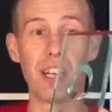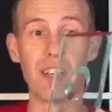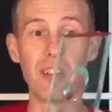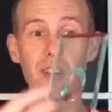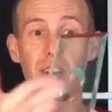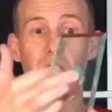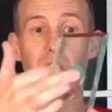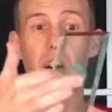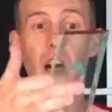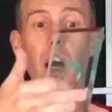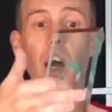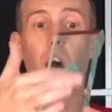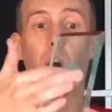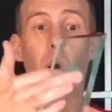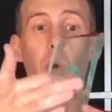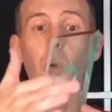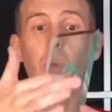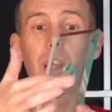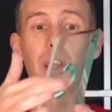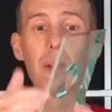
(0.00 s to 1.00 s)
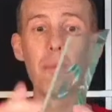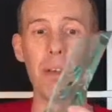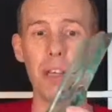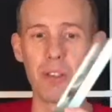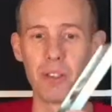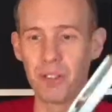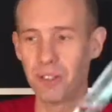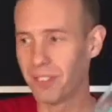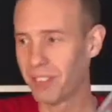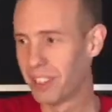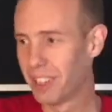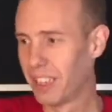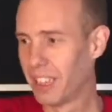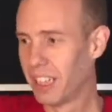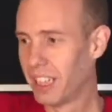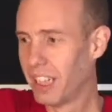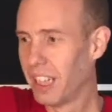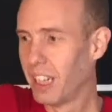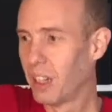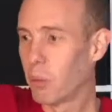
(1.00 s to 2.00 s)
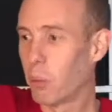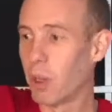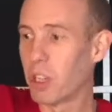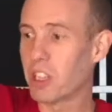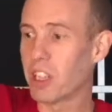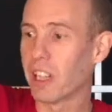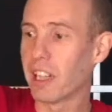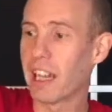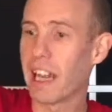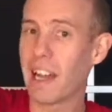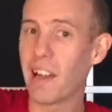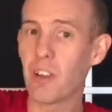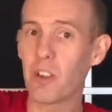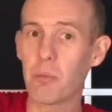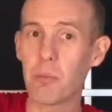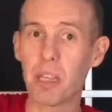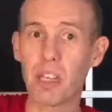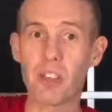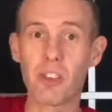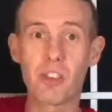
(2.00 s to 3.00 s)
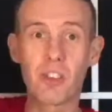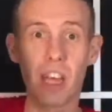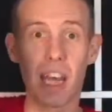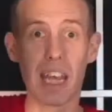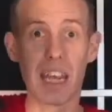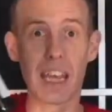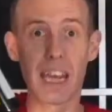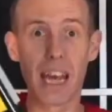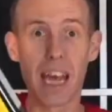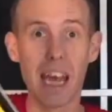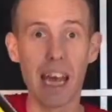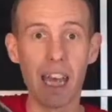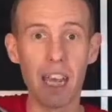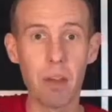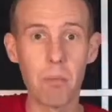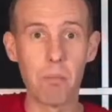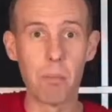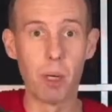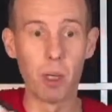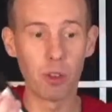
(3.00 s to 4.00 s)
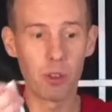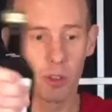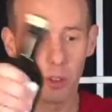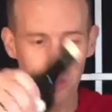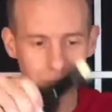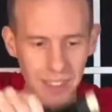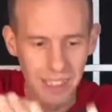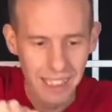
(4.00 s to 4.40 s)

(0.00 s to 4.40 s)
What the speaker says: It's got a hole in the middle, which allows me to take a bottle